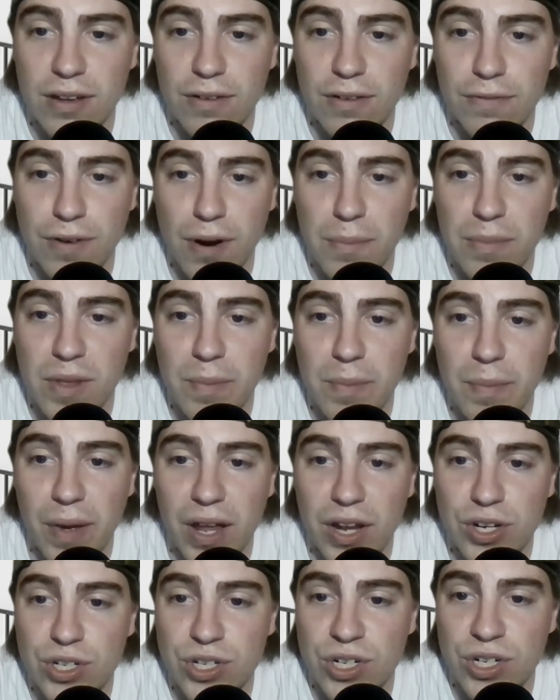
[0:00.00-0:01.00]
from the
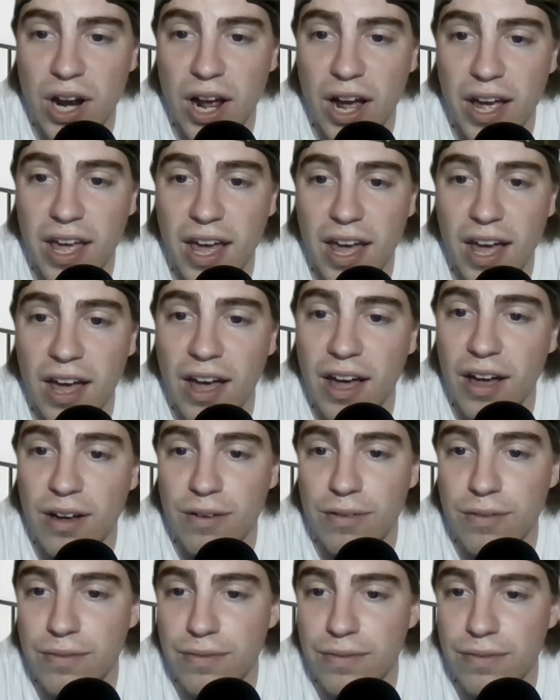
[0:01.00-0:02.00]
bench, I
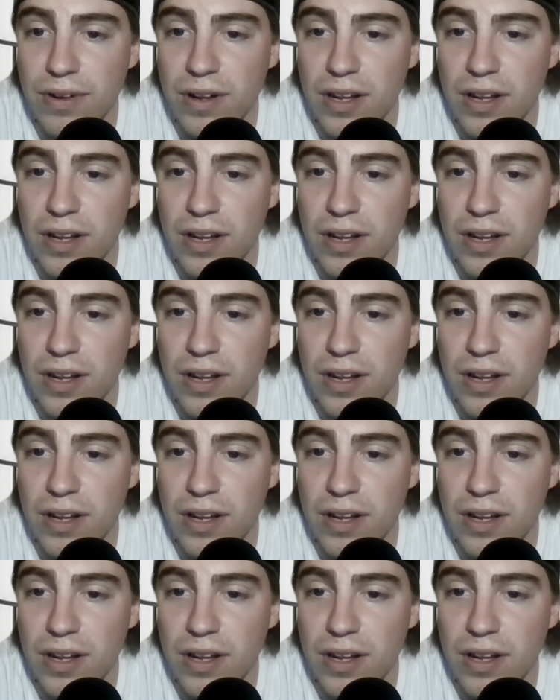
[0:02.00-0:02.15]
have